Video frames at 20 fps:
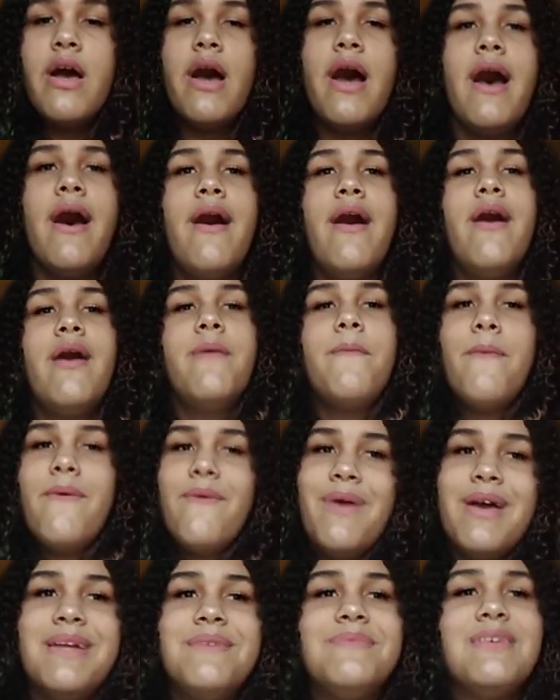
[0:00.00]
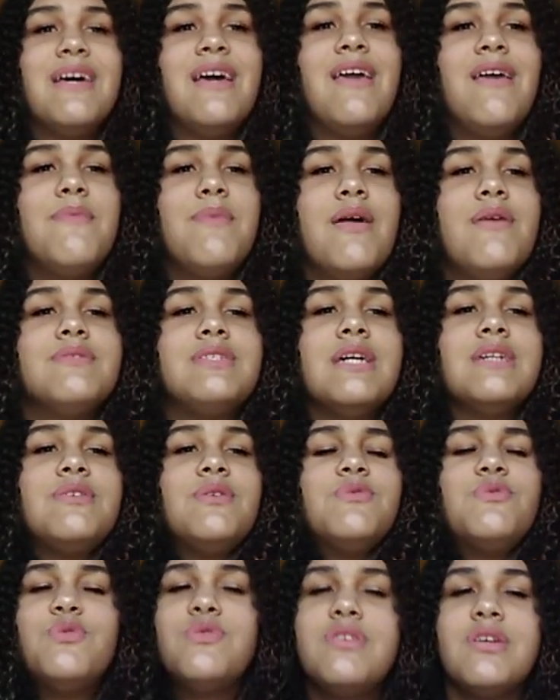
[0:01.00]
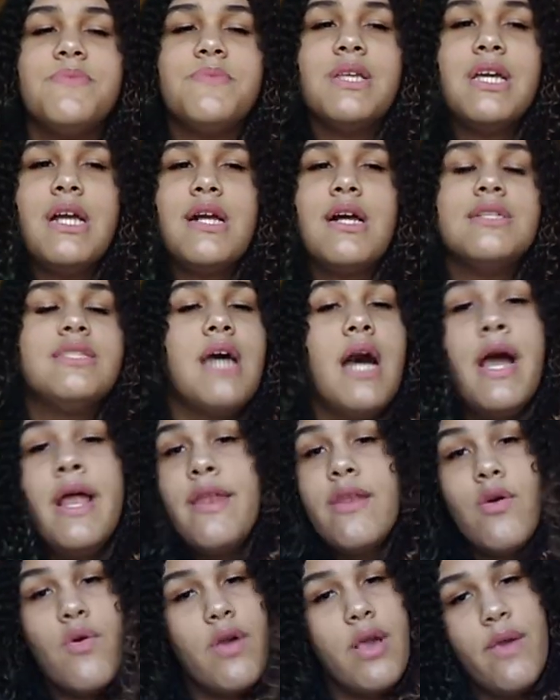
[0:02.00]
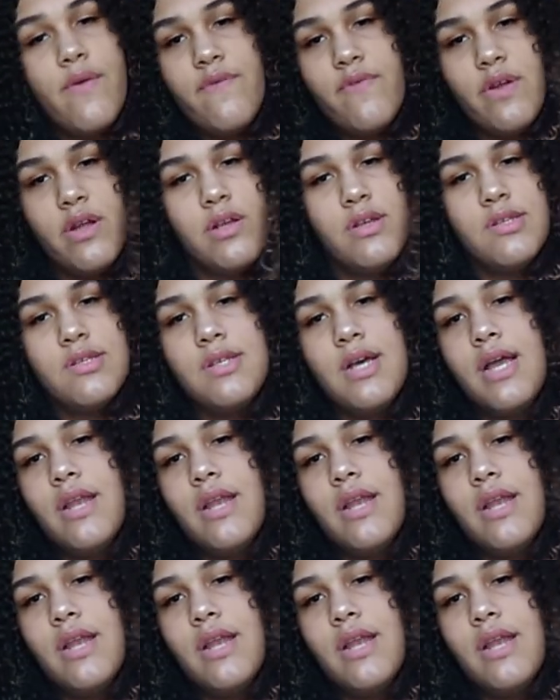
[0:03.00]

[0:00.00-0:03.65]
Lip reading: I went up to him. I was like, so do something. Because I don't hit first.